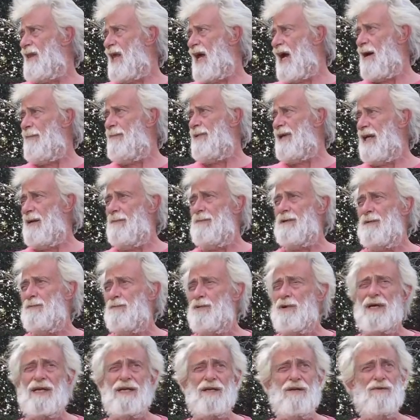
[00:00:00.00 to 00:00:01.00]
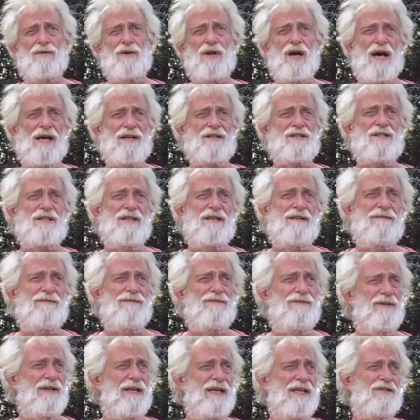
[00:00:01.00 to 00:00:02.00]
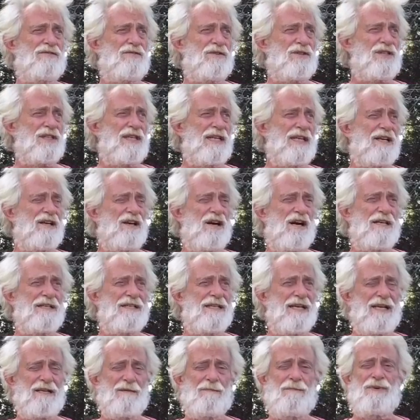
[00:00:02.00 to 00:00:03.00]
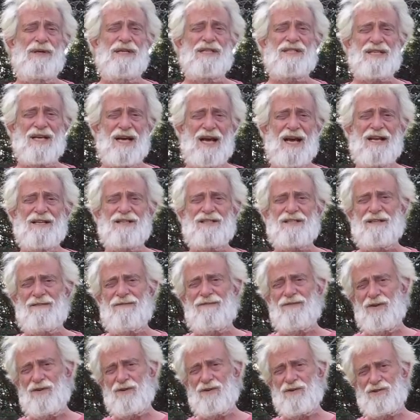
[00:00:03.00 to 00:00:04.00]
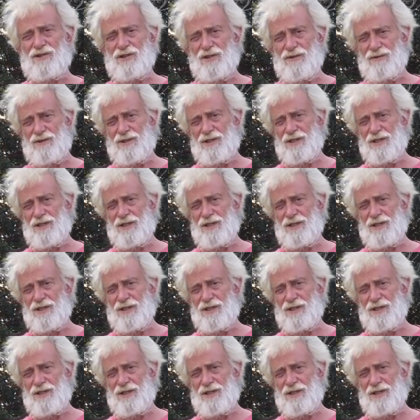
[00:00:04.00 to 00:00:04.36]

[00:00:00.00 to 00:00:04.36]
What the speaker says: I'll be able to bring you lots of interesting content besides the photo shoots.